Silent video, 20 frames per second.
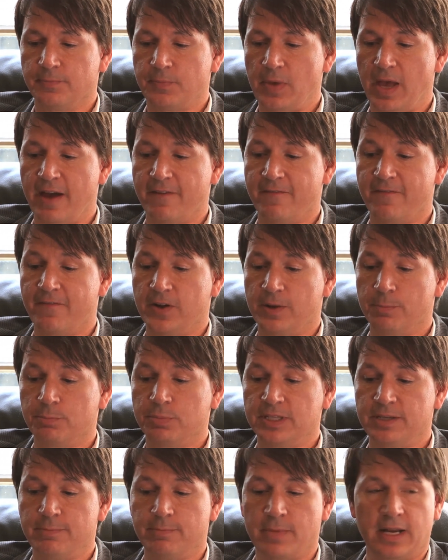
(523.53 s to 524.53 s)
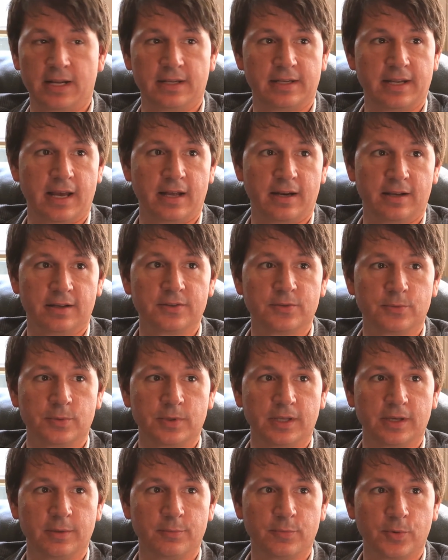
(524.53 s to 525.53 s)
have complete metadata is
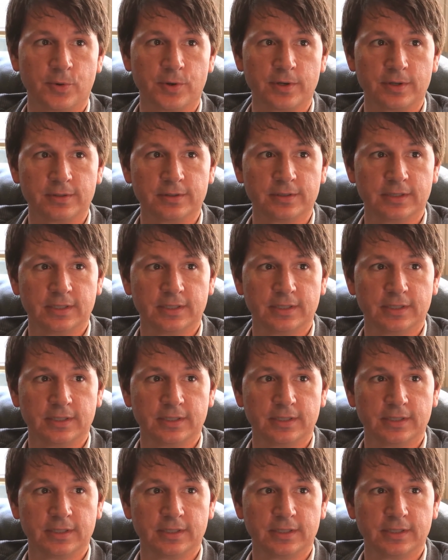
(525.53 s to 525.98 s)
really important.